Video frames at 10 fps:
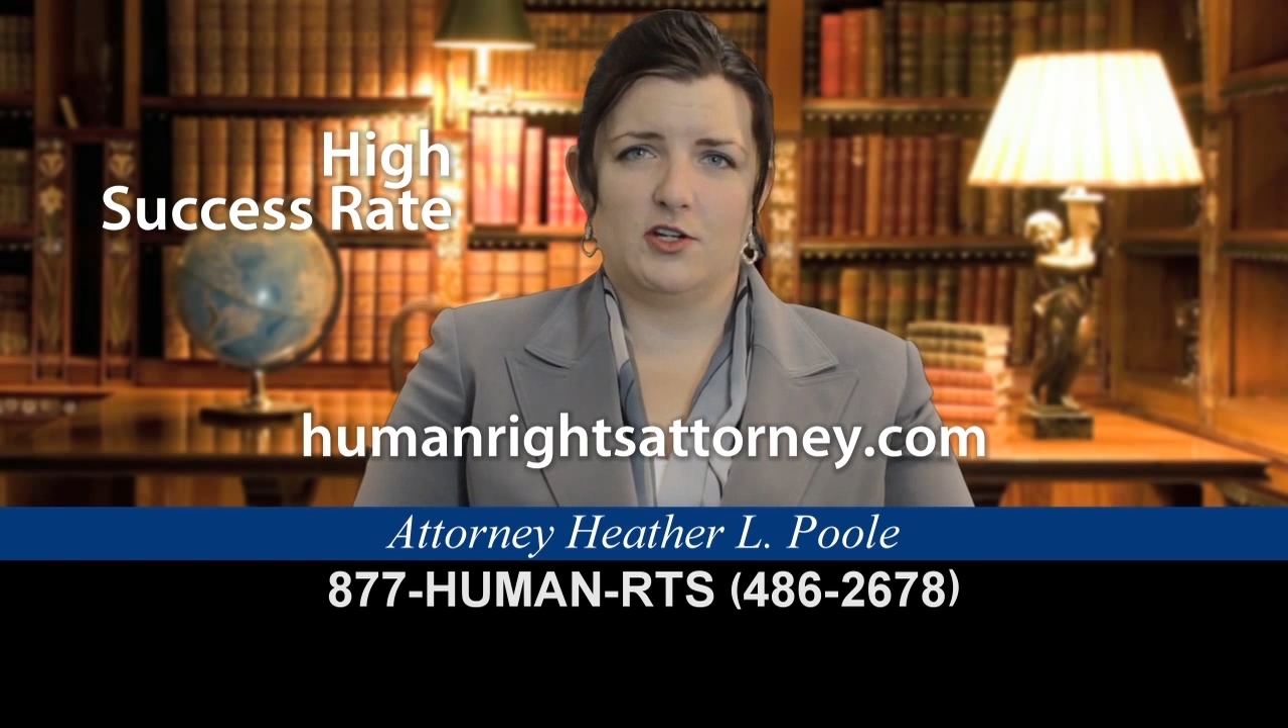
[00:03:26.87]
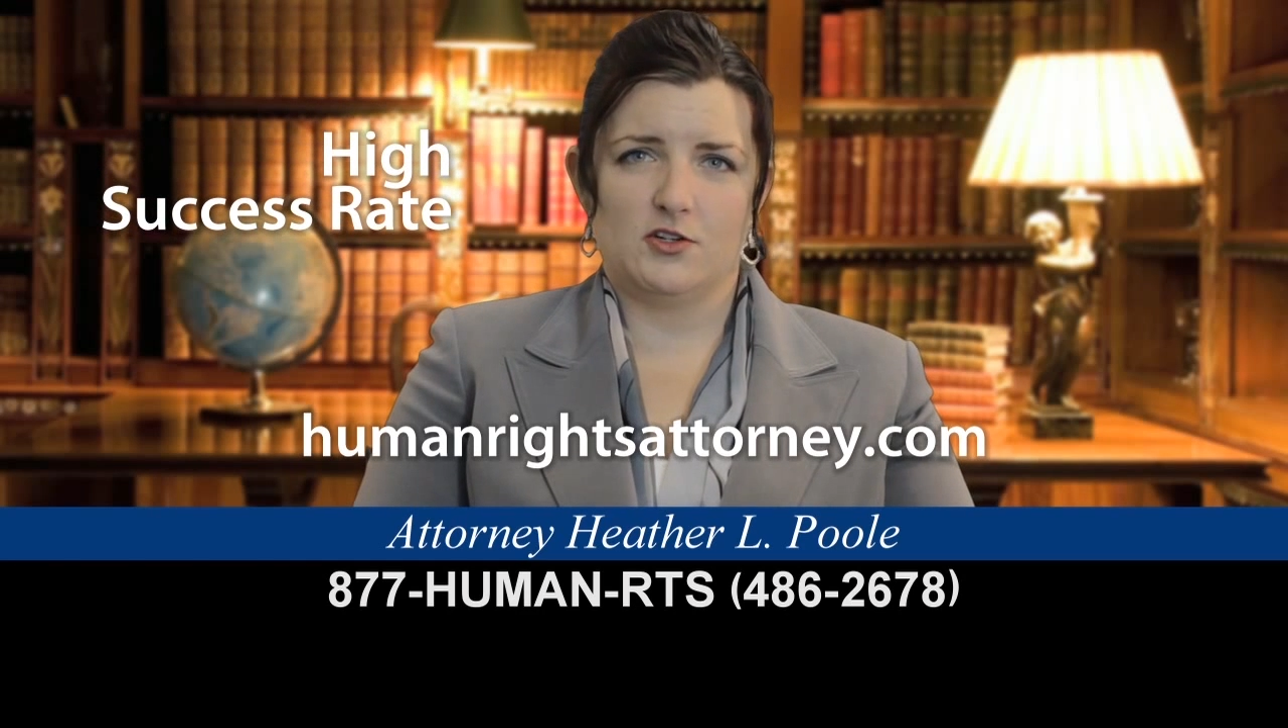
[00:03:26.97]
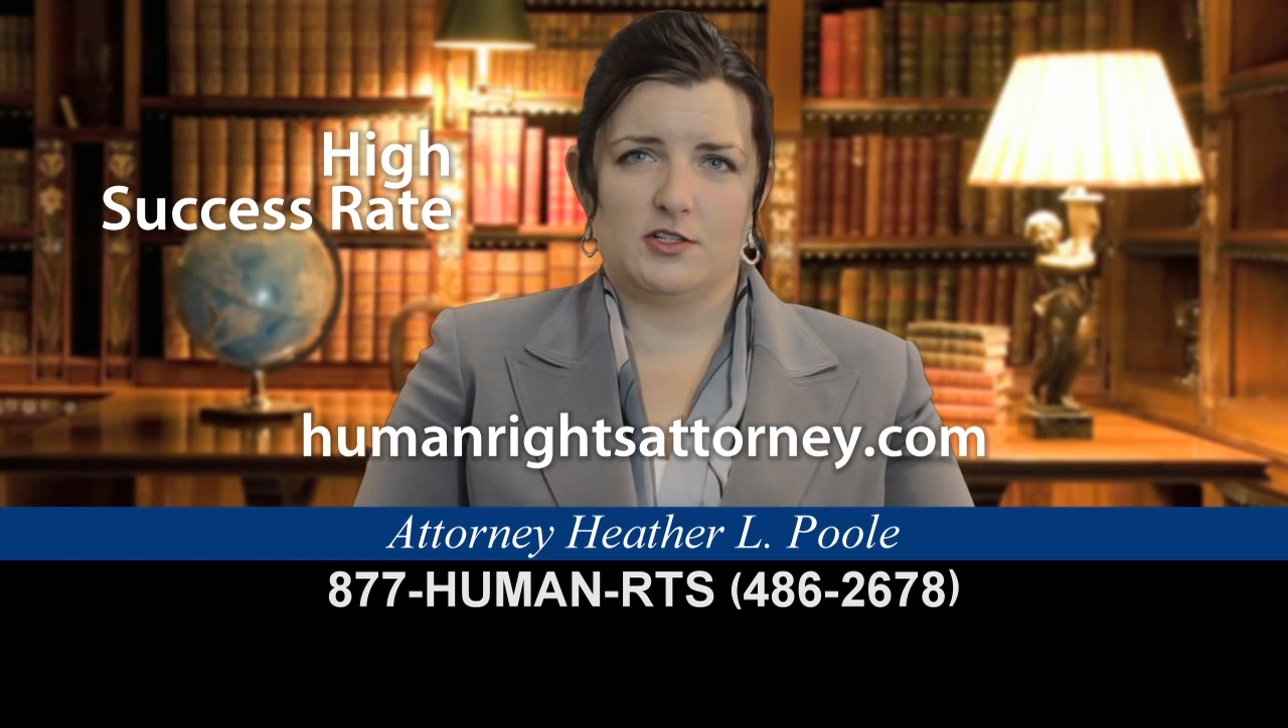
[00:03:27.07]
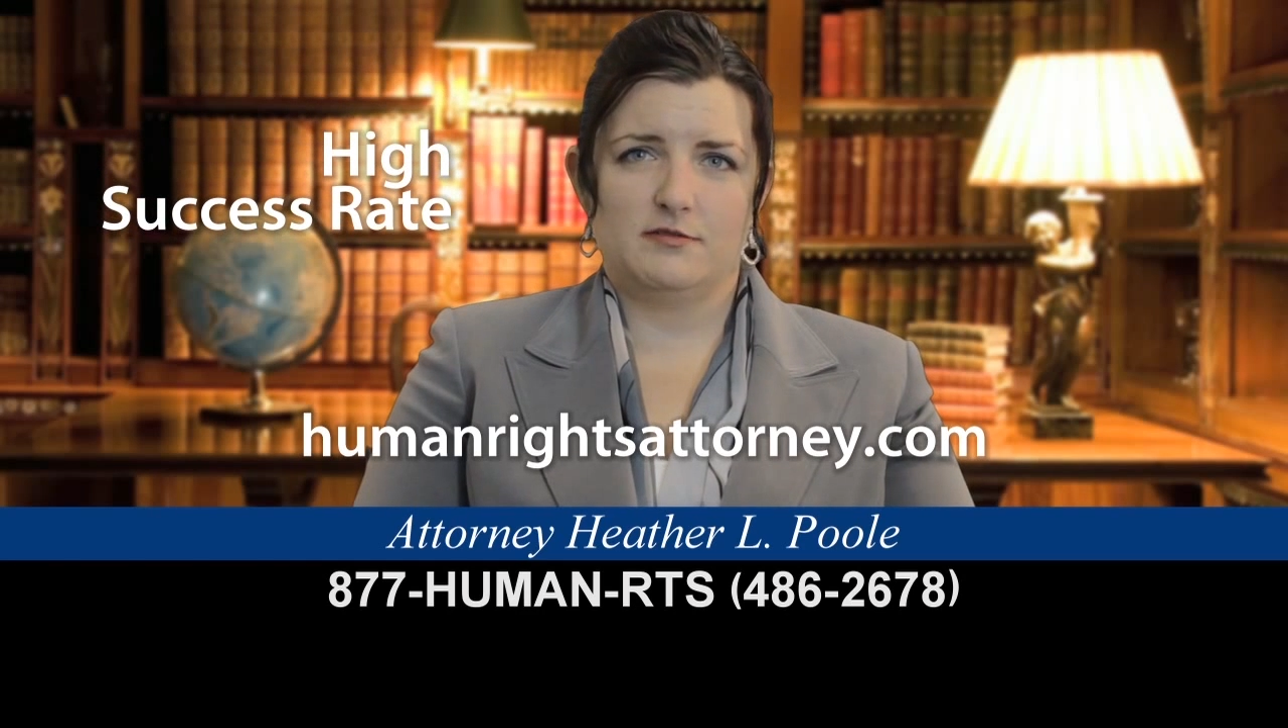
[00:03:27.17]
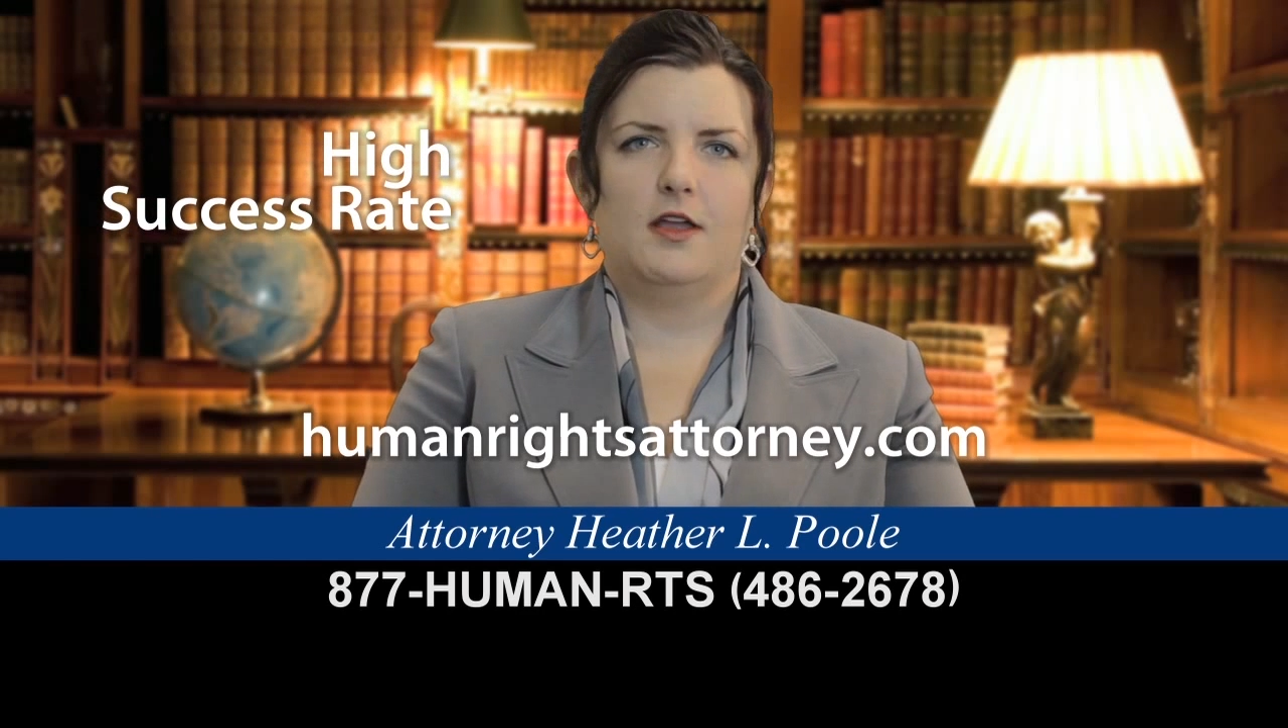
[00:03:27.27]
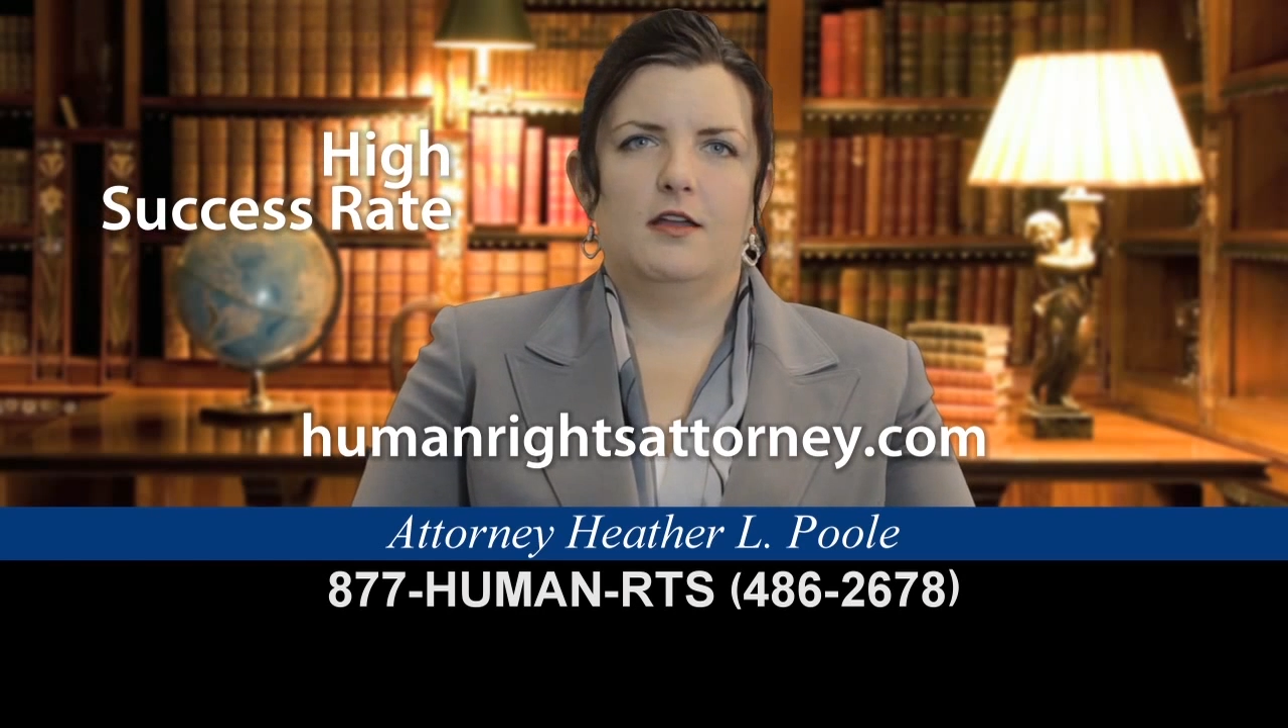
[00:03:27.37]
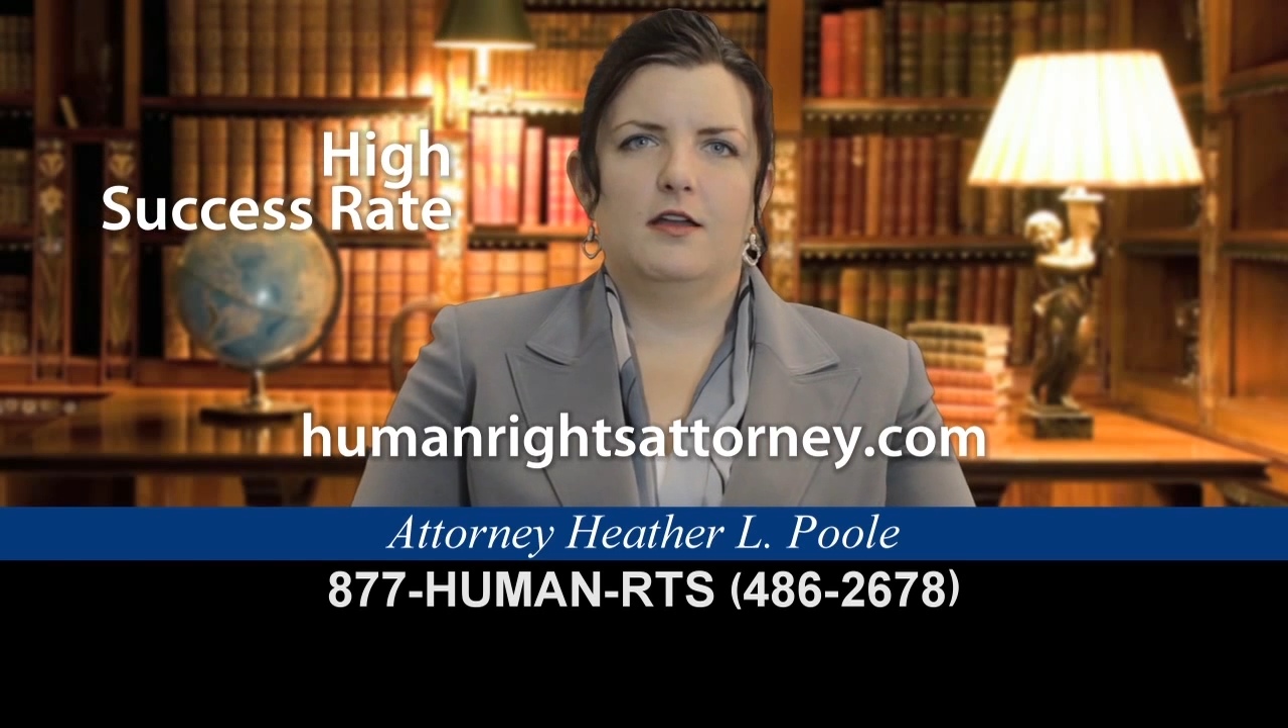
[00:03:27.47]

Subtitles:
years.